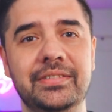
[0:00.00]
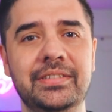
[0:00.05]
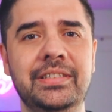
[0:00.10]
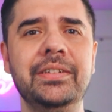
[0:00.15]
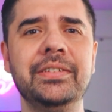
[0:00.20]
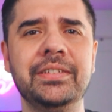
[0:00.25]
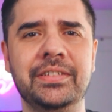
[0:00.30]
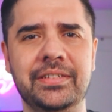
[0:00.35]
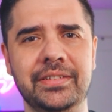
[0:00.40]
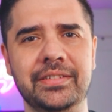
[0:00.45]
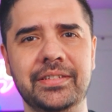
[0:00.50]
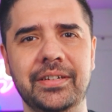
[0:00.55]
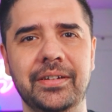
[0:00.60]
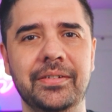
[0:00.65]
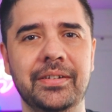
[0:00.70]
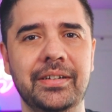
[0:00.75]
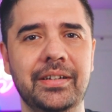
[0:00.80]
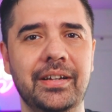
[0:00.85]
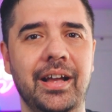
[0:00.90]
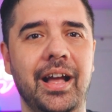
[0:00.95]
Seriously
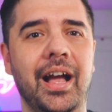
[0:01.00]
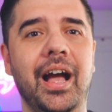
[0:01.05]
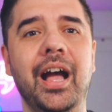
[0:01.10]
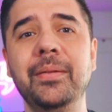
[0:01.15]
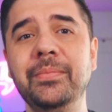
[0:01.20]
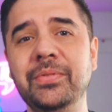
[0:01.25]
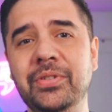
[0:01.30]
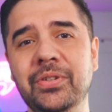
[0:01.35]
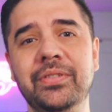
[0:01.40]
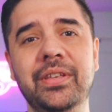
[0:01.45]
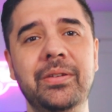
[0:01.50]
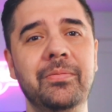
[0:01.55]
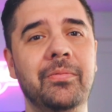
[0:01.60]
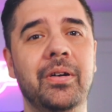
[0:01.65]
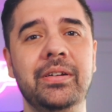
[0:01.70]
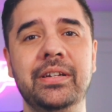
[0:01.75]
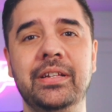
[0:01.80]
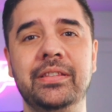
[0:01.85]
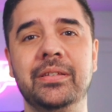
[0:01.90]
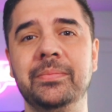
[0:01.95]
though, I'm sure they
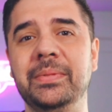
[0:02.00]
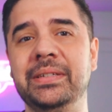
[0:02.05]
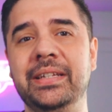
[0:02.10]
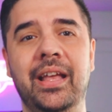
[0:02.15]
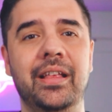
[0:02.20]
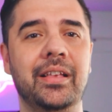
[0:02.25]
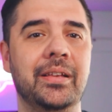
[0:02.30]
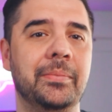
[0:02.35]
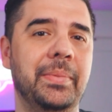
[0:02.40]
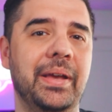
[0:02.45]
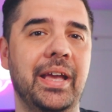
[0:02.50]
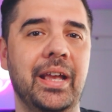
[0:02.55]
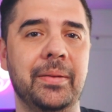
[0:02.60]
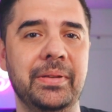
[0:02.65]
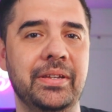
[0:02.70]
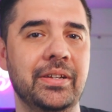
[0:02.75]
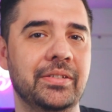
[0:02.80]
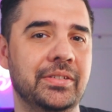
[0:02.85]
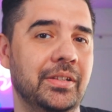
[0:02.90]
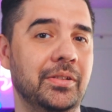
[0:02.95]
wanted the metallic back
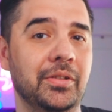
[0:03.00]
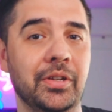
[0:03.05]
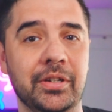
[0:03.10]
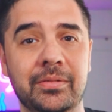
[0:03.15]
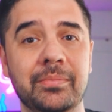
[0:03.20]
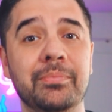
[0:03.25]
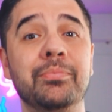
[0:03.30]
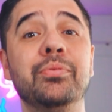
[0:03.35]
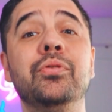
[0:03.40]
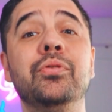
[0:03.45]
because it looked